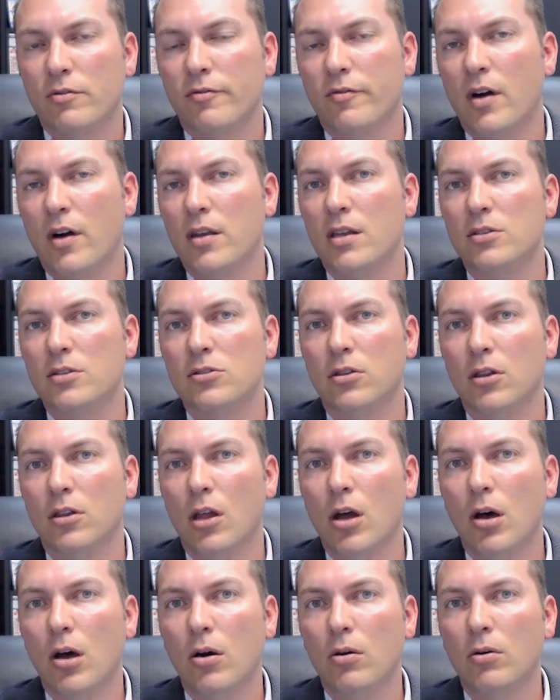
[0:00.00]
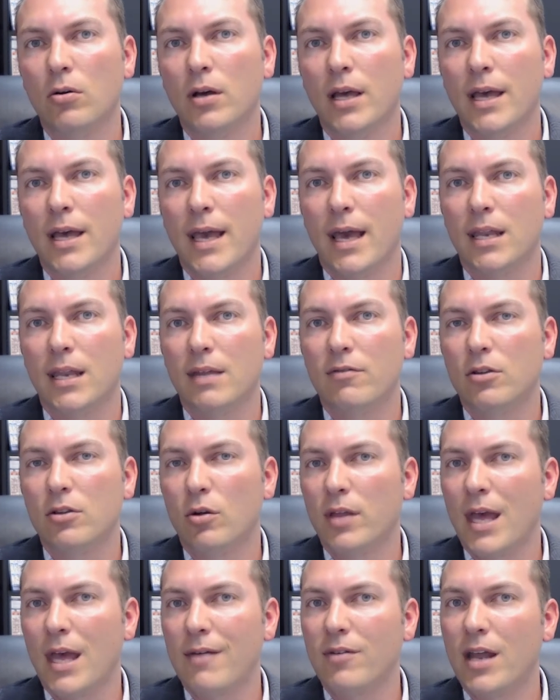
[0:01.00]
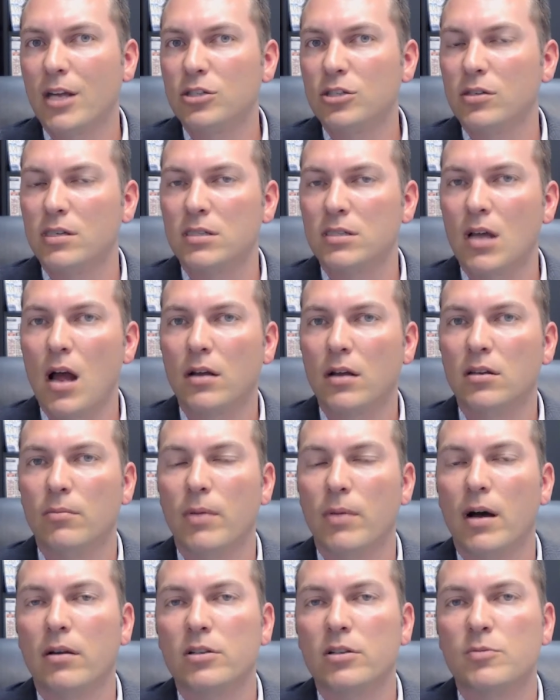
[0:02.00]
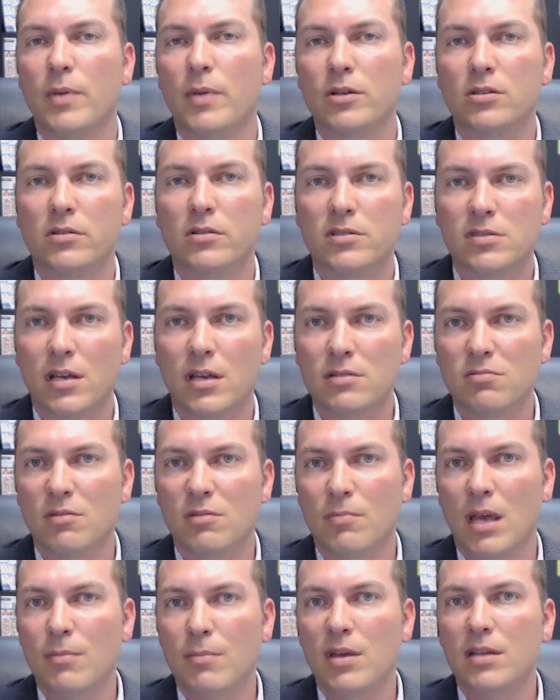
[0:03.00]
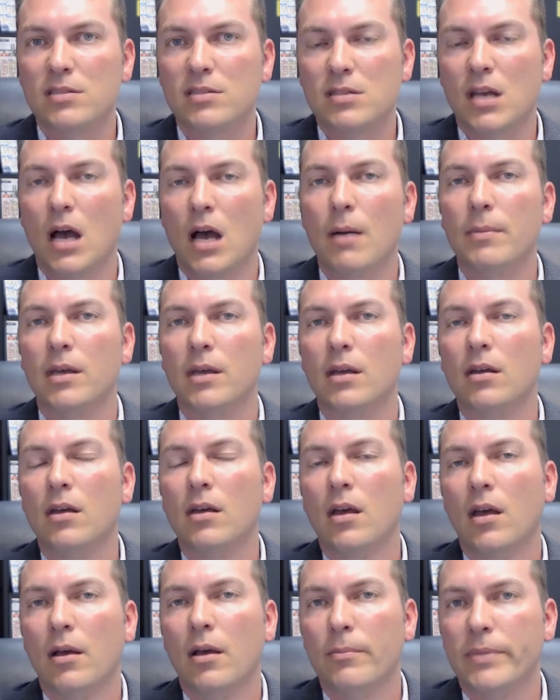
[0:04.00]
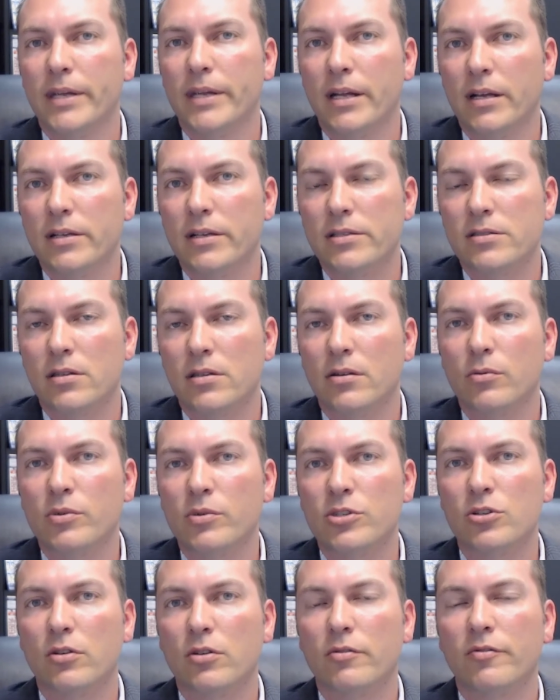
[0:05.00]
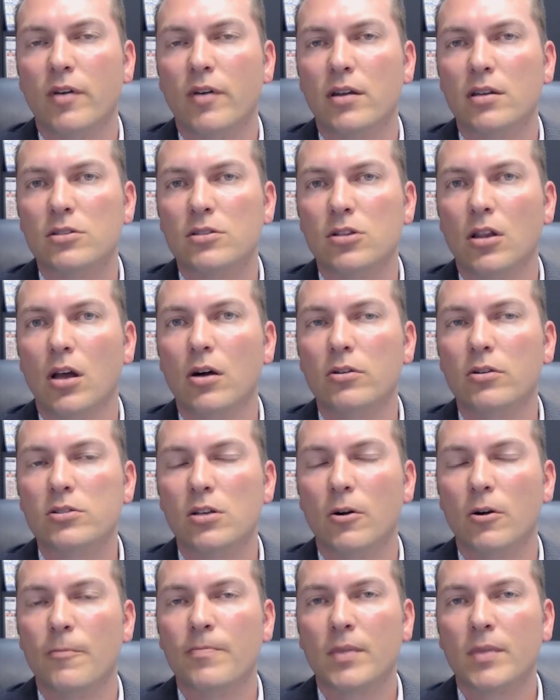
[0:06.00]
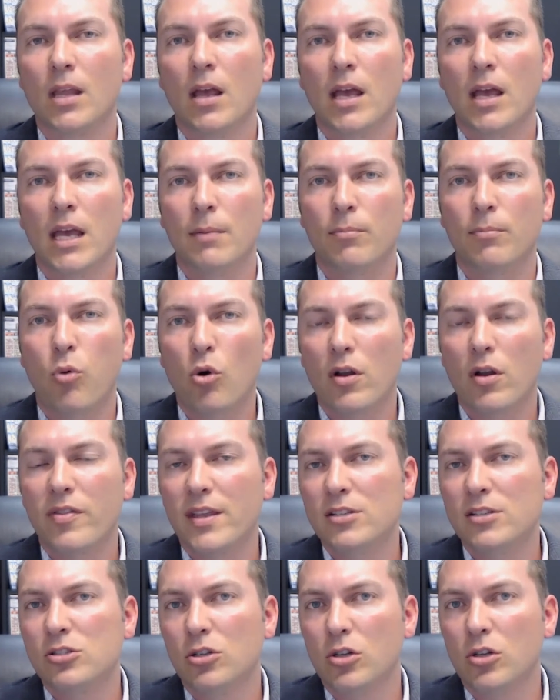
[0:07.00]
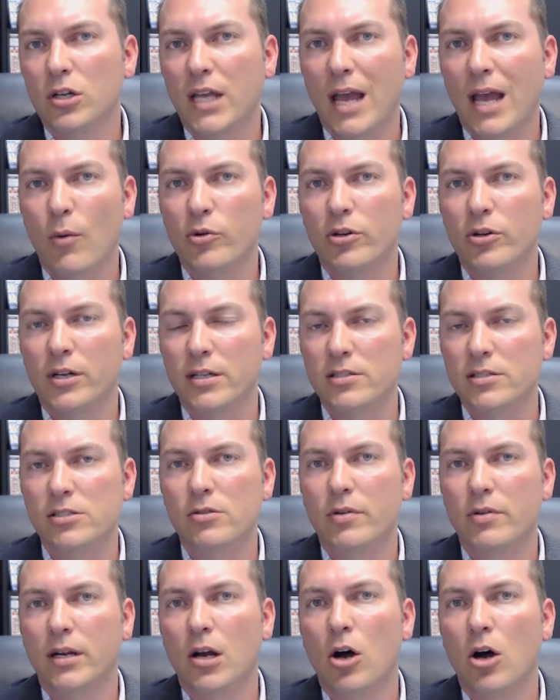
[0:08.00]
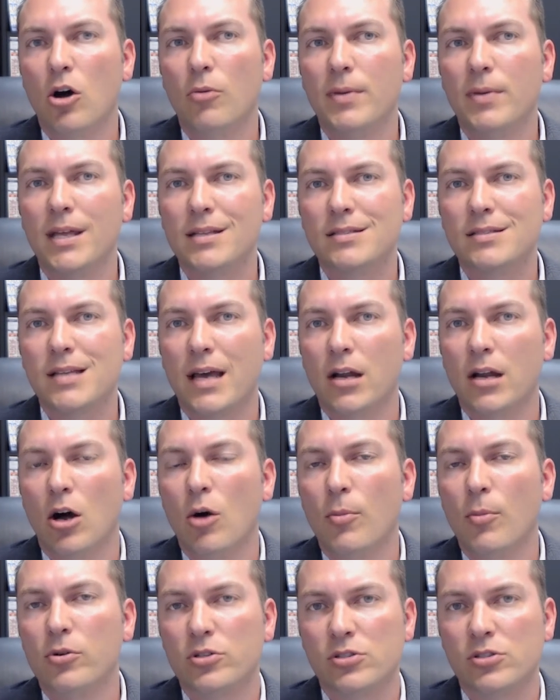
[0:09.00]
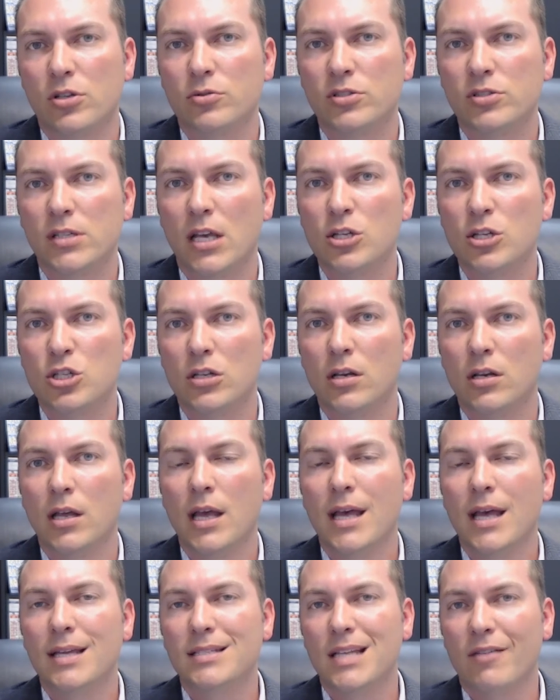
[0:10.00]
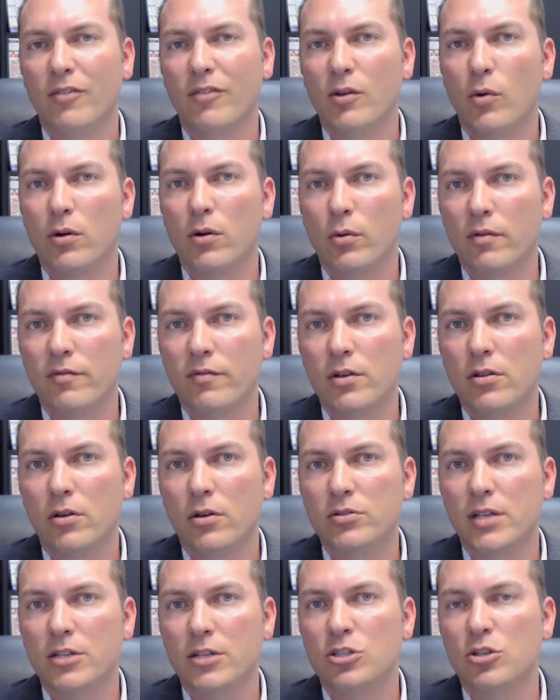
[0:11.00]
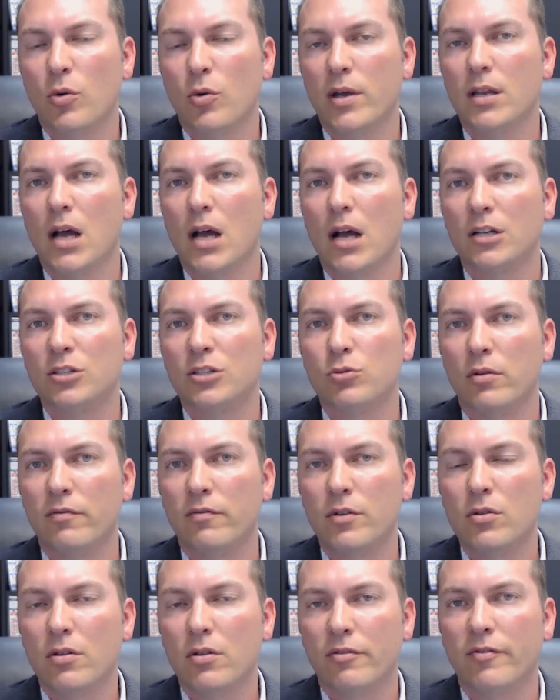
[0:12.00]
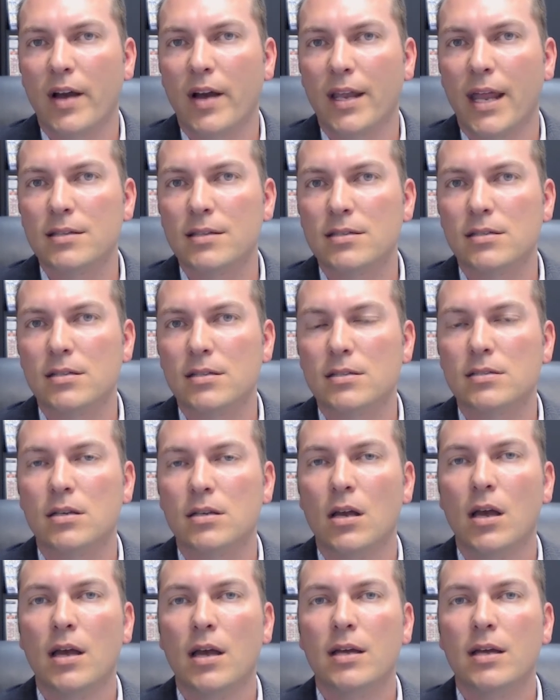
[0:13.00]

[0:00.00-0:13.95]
fund is low, and even though they haven't actually talked about a special assessment, maybe it's coming because the reserve fund is low. So important things to look at when you're considering a home inside a homeowners association. Definitely want to review those HOA docs, review the finances